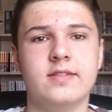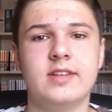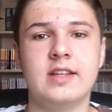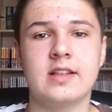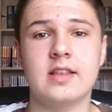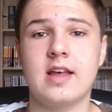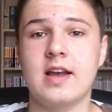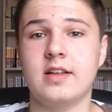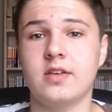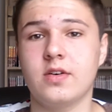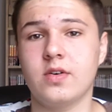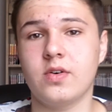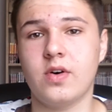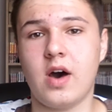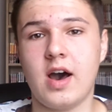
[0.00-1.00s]
Didn't like the
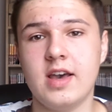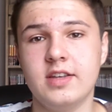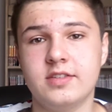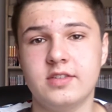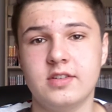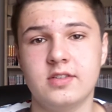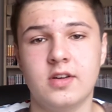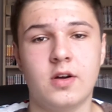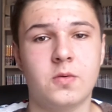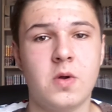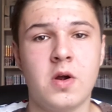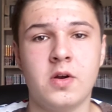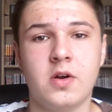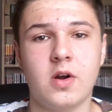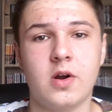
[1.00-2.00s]
whole Aizen
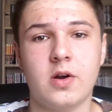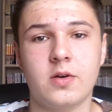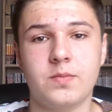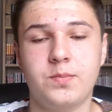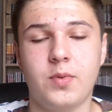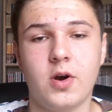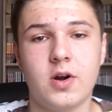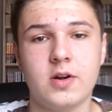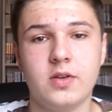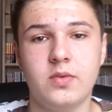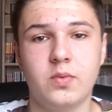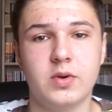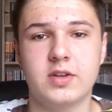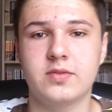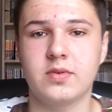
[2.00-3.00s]
Arankar
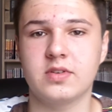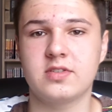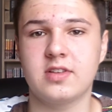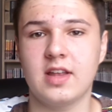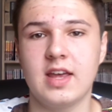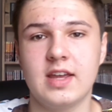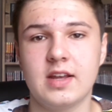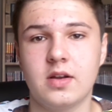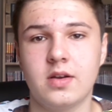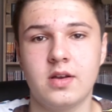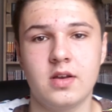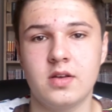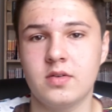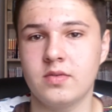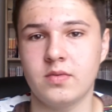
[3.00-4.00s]
part, which was like,
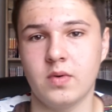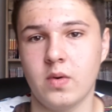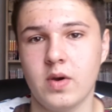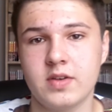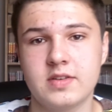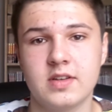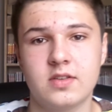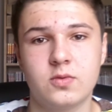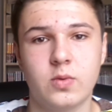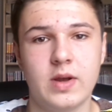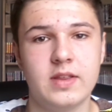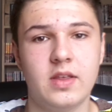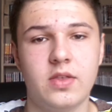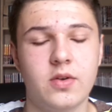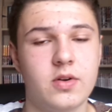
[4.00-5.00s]
what was it,
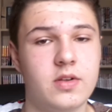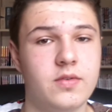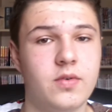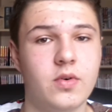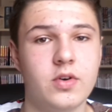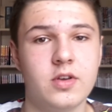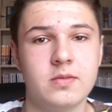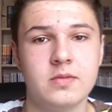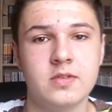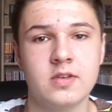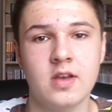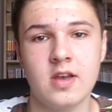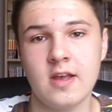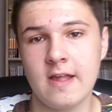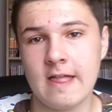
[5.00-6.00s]
20, 30
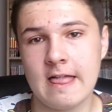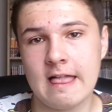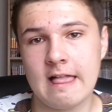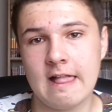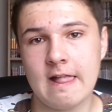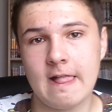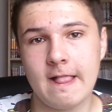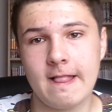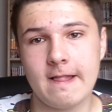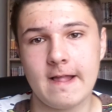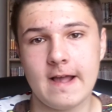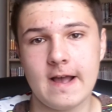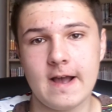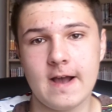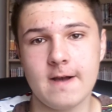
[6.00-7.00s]
volumes.
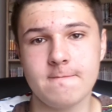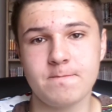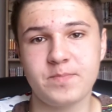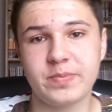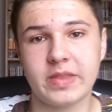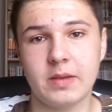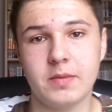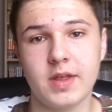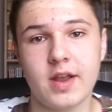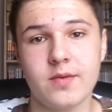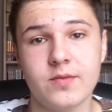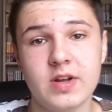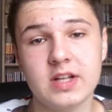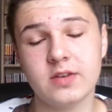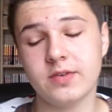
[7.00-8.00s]
But
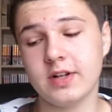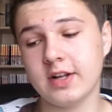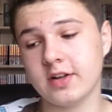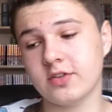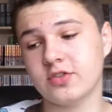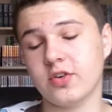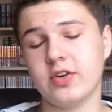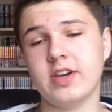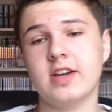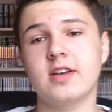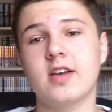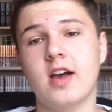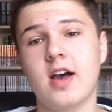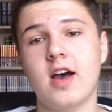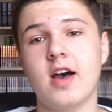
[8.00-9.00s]
I'm really
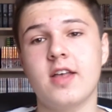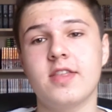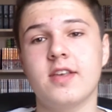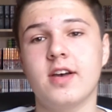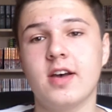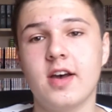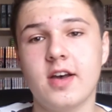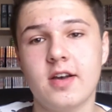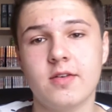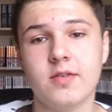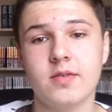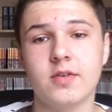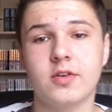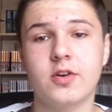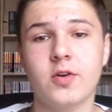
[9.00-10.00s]
enjoying the
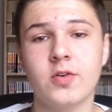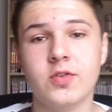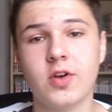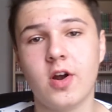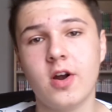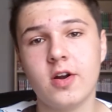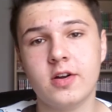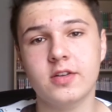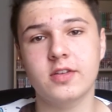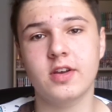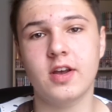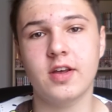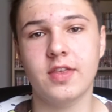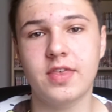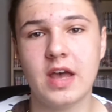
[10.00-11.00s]
current arc,
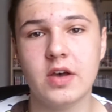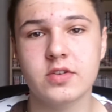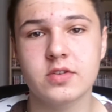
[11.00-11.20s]
the